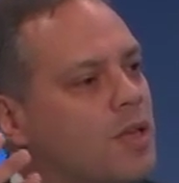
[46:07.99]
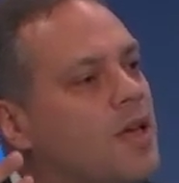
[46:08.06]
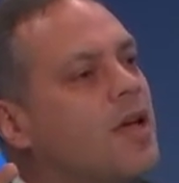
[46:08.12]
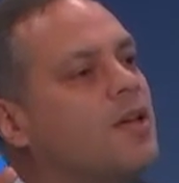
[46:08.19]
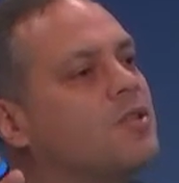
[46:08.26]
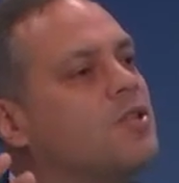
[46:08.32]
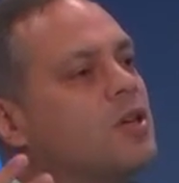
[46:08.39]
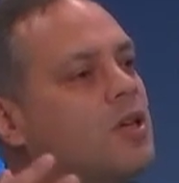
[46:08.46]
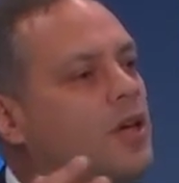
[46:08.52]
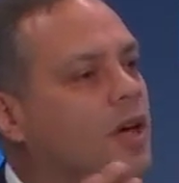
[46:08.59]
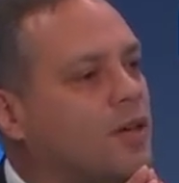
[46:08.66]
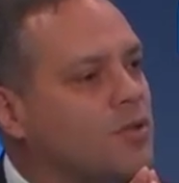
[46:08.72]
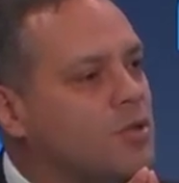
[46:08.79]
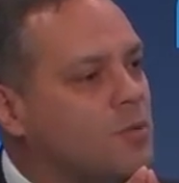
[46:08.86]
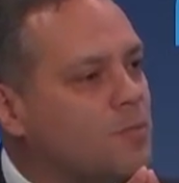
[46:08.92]
yes, he
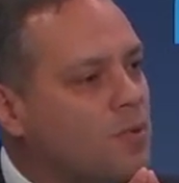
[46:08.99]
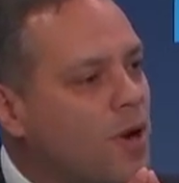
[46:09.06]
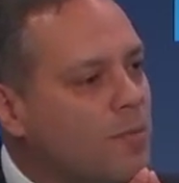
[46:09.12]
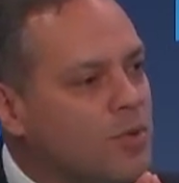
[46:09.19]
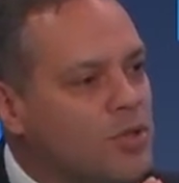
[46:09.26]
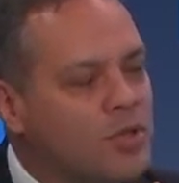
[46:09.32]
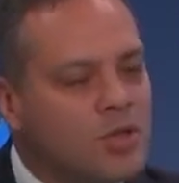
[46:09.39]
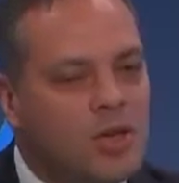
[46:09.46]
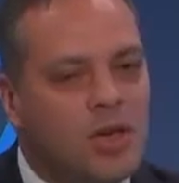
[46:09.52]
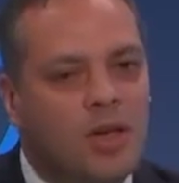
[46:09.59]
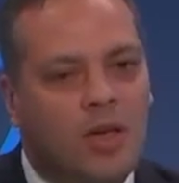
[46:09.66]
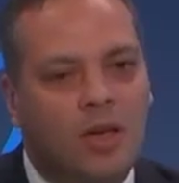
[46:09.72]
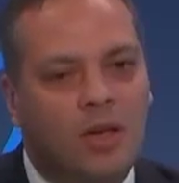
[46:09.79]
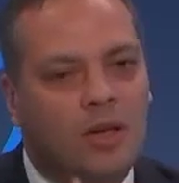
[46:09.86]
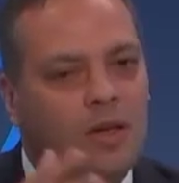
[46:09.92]
got a
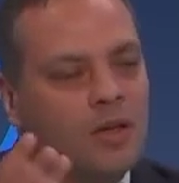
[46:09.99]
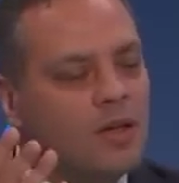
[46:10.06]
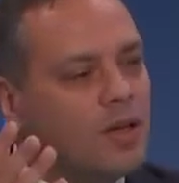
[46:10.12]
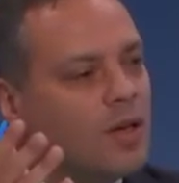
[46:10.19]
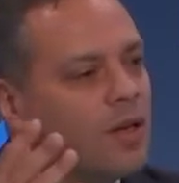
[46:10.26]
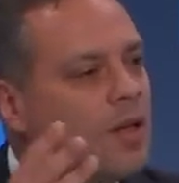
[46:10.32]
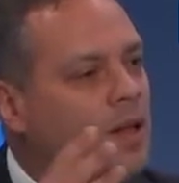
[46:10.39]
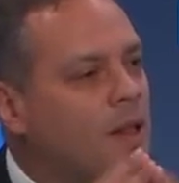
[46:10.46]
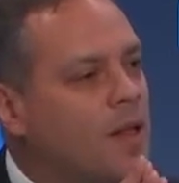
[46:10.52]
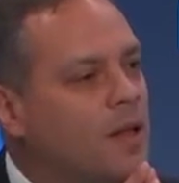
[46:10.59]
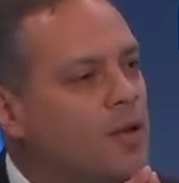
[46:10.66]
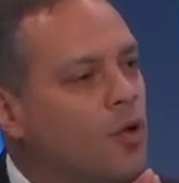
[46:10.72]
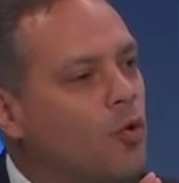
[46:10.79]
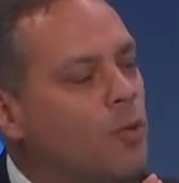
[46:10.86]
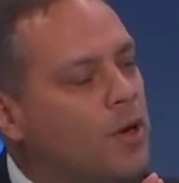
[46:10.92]
supremacy and
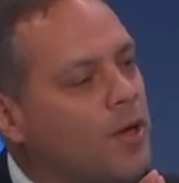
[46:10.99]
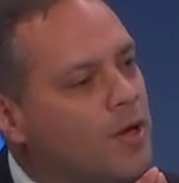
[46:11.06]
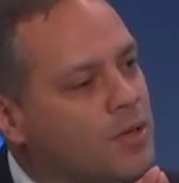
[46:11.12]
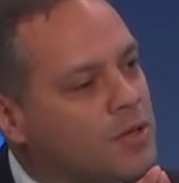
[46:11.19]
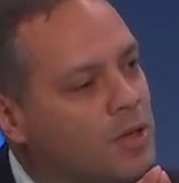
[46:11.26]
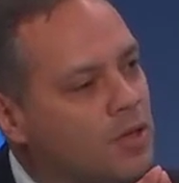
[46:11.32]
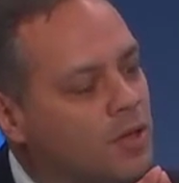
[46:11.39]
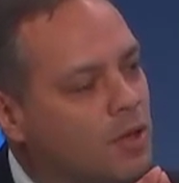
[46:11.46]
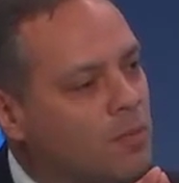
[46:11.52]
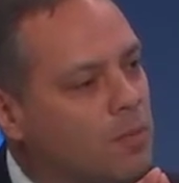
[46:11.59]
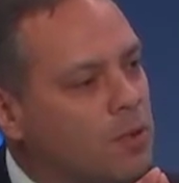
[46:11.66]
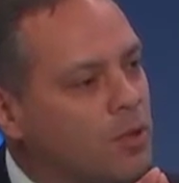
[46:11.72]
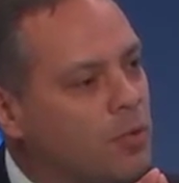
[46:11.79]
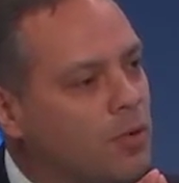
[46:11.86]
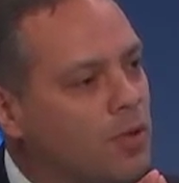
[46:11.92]
nobody else can
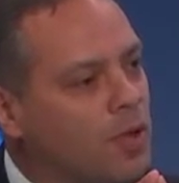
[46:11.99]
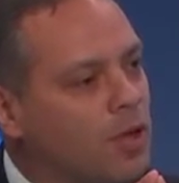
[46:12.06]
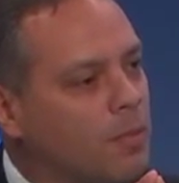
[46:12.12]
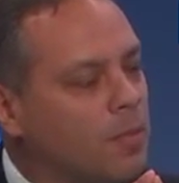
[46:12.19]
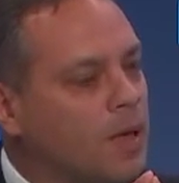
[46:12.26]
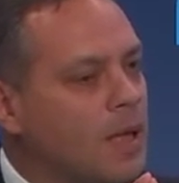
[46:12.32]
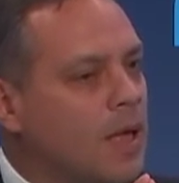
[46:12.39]
compete with him.